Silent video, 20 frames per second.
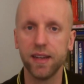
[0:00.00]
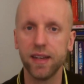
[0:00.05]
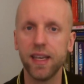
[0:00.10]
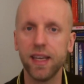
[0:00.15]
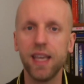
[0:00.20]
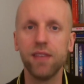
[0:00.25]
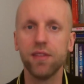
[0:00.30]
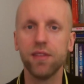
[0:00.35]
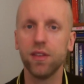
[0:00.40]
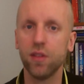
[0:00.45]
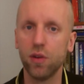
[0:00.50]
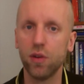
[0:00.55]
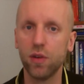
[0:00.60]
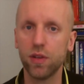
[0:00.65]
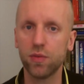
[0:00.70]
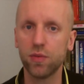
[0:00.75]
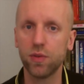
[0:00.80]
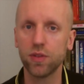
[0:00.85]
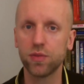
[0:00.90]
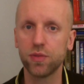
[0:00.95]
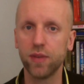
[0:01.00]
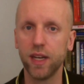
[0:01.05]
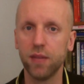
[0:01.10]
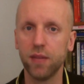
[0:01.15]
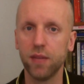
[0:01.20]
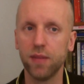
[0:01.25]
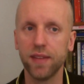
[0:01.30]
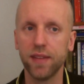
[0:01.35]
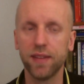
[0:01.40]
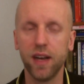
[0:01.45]
even though it was really
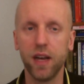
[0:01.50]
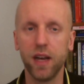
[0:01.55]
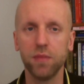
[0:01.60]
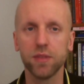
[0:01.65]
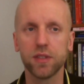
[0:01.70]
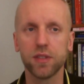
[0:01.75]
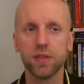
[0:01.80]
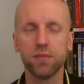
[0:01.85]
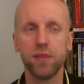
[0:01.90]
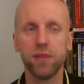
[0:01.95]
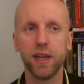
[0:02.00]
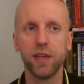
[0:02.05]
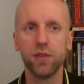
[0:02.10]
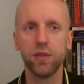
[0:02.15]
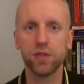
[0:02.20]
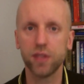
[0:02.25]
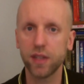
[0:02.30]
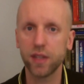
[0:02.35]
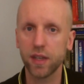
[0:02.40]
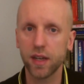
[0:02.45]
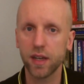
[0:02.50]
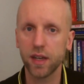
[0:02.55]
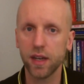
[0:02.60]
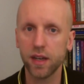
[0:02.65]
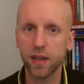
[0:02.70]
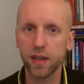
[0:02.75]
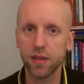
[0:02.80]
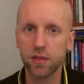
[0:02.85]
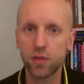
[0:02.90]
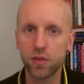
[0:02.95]
bad times, by using
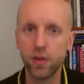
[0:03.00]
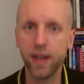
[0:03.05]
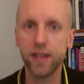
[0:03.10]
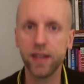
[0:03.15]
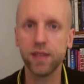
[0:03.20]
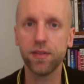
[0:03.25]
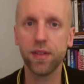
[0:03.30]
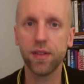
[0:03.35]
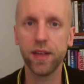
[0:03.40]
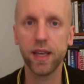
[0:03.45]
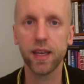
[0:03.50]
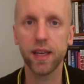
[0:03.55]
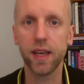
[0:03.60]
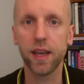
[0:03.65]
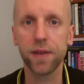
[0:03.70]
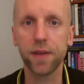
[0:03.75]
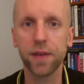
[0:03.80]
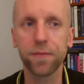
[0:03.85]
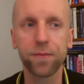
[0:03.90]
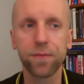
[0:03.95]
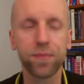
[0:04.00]
creative thinking.